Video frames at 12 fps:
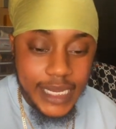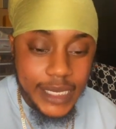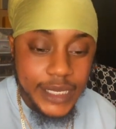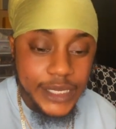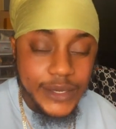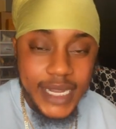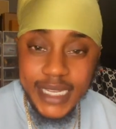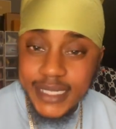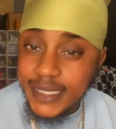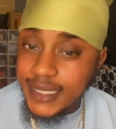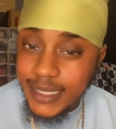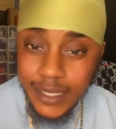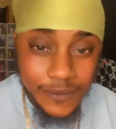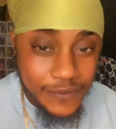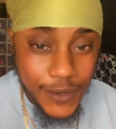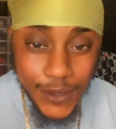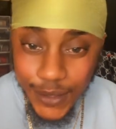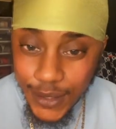You guys see the
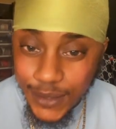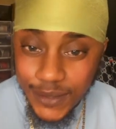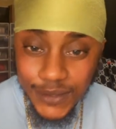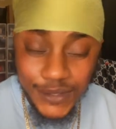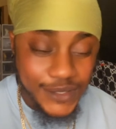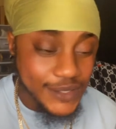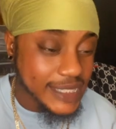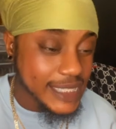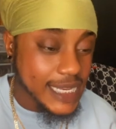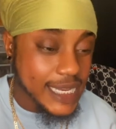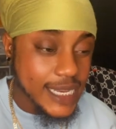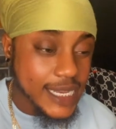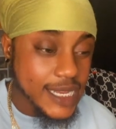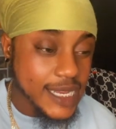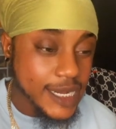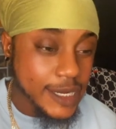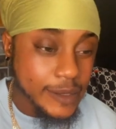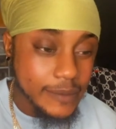photos. You see
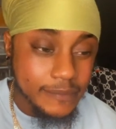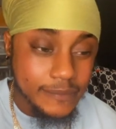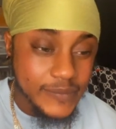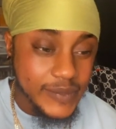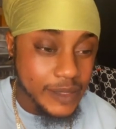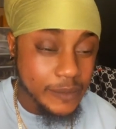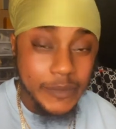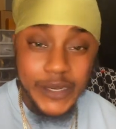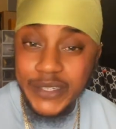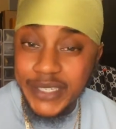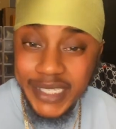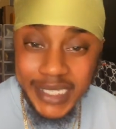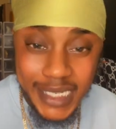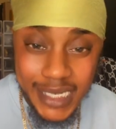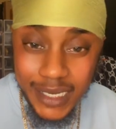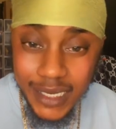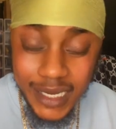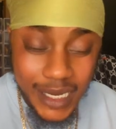the
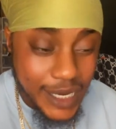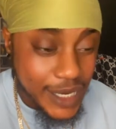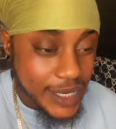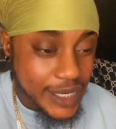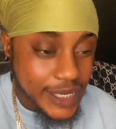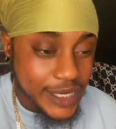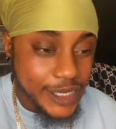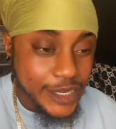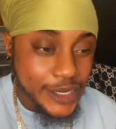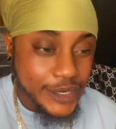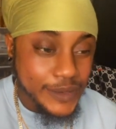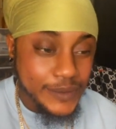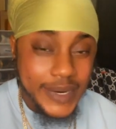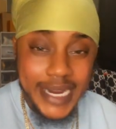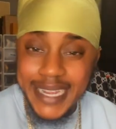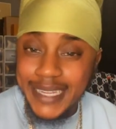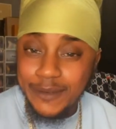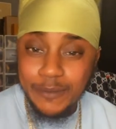emergency, where I
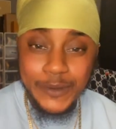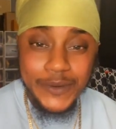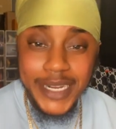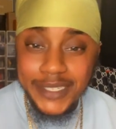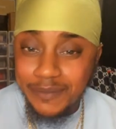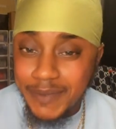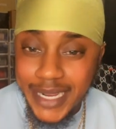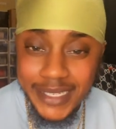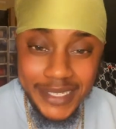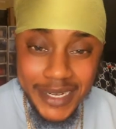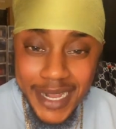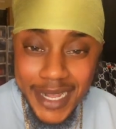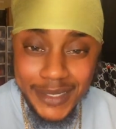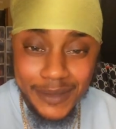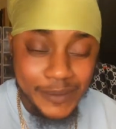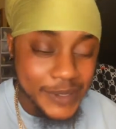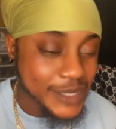had to be rushed back to the hospital.